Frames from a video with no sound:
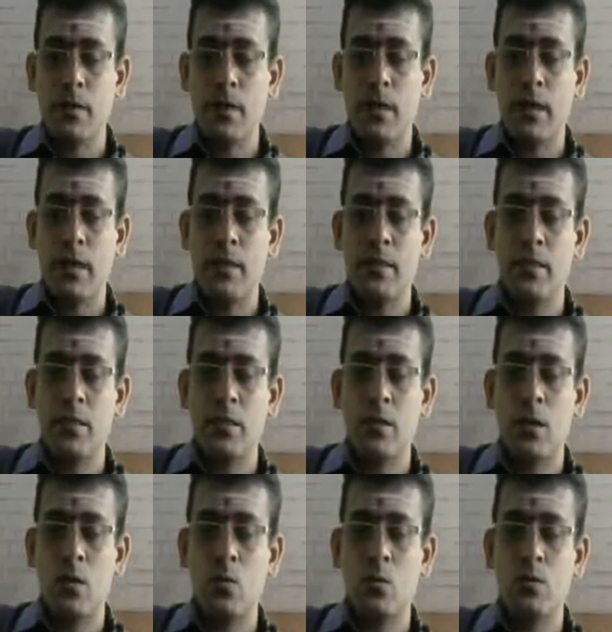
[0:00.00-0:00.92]

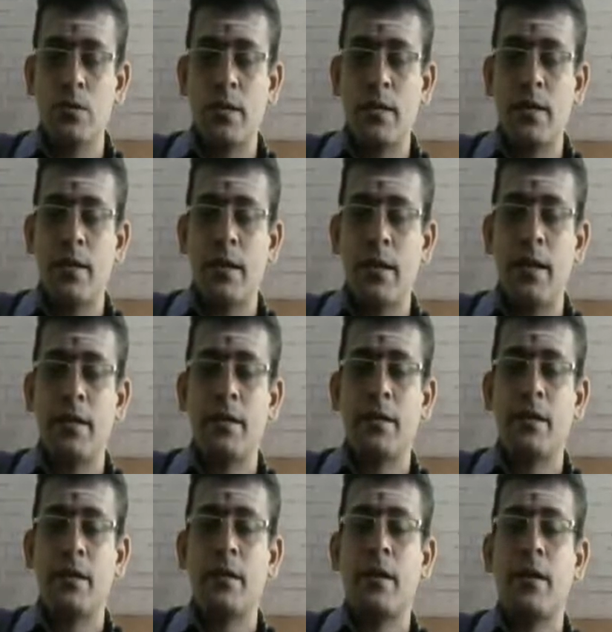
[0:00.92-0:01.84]

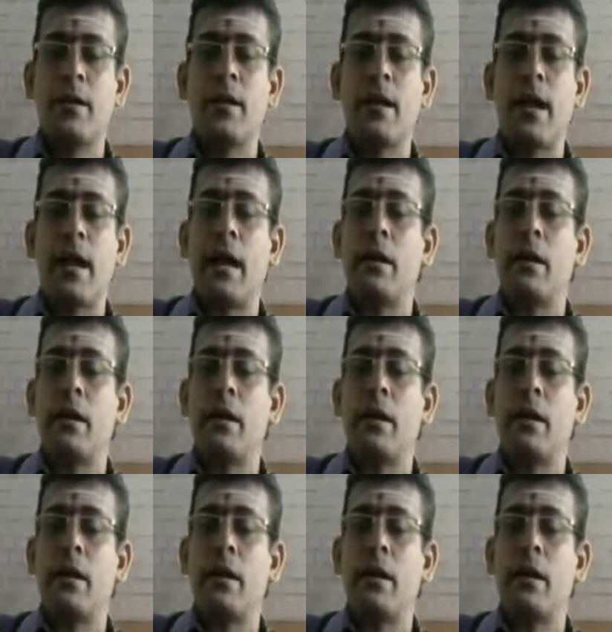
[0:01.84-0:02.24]
10,800